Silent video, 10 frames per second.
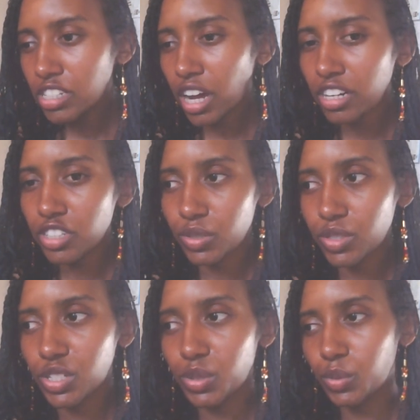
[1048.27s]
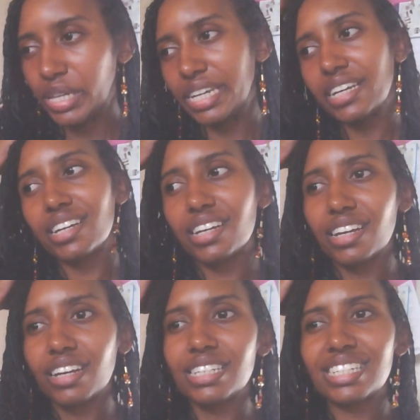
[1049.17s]
Dr. Usui
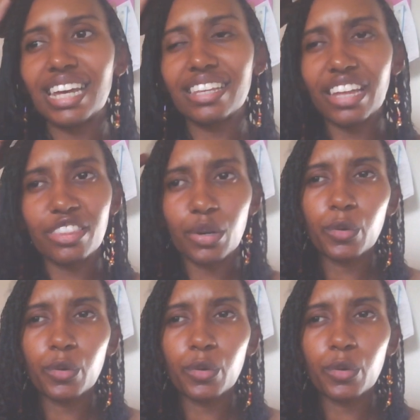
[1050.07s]
said that